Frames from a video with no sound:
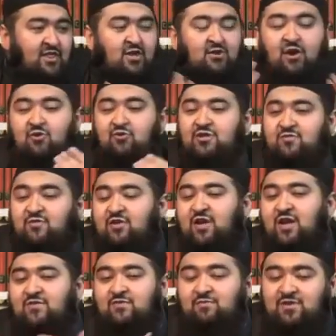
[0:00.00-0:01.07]
they're not going to feel
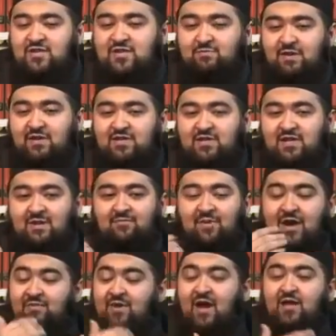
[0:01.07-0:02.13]
comfortable to speak to the
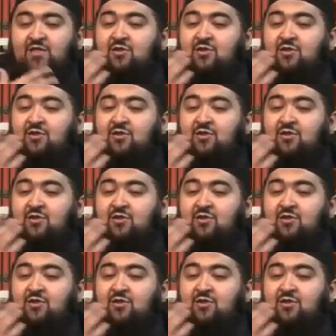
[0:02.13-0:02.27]
imam.